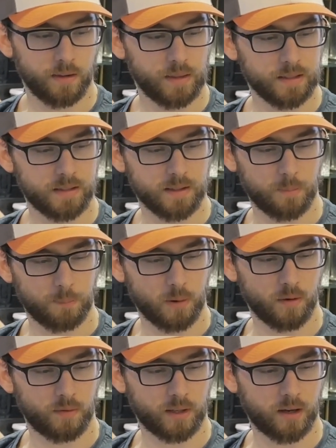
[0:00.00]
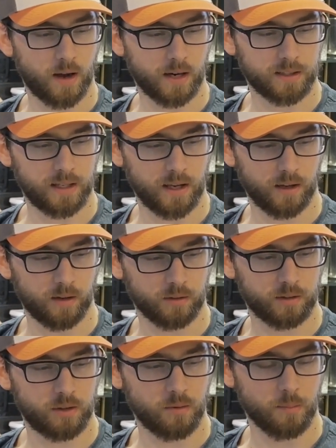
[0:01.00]
This is a perfect
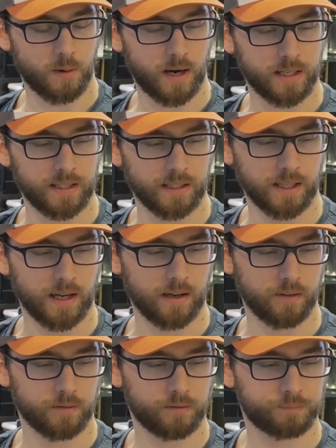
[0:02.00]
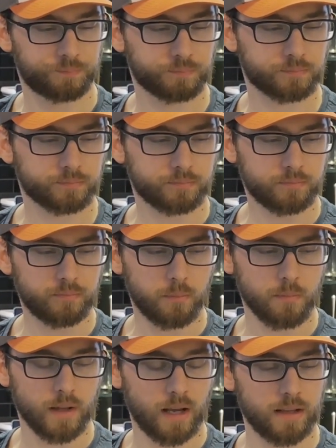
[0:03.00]
cocktail to embody love.
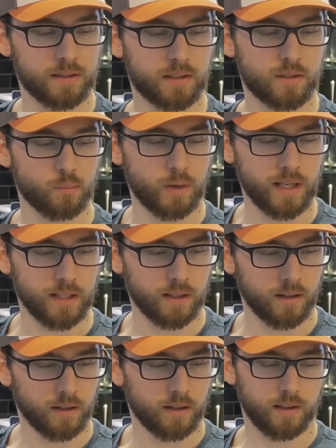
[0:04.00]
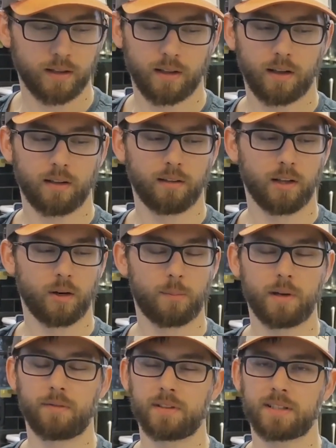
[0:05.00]
It's sweet, a little
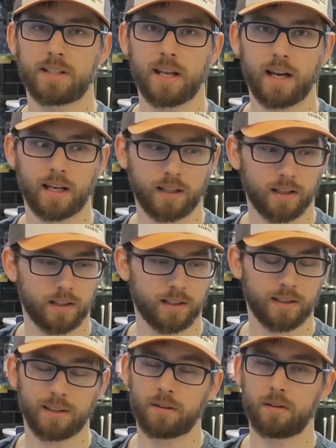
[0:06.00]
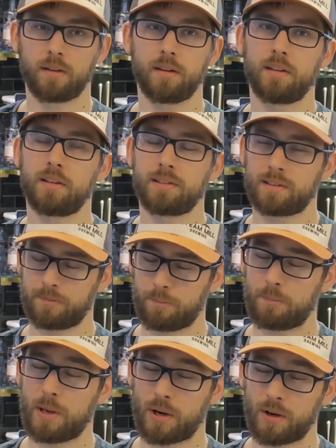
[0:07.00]
bit of acidic,
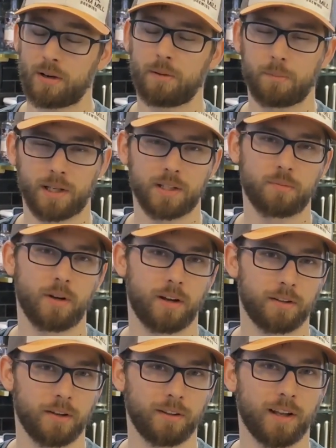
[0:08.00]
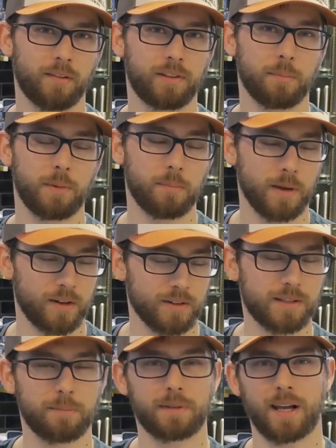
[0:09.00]
bitter, because we all know love can be
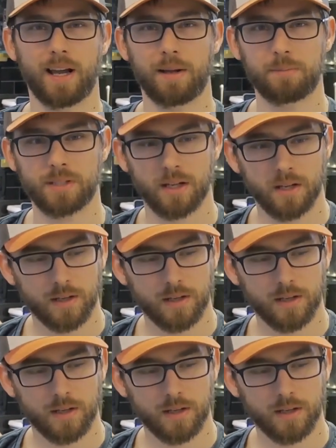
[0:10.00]
bitter sometimes.